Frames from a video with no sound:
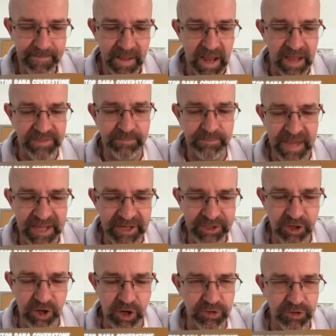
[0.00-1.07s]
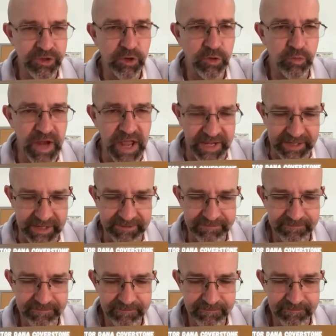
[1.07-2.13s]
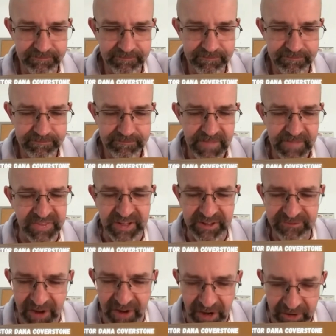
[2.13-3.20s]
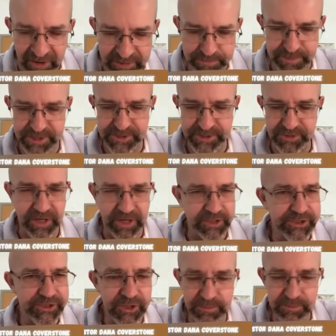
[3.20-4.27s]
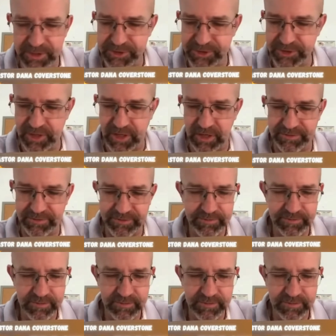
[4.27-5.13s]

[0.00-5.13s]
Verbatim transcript: And the man called ready. And then he fired the pistol, and the two men took off.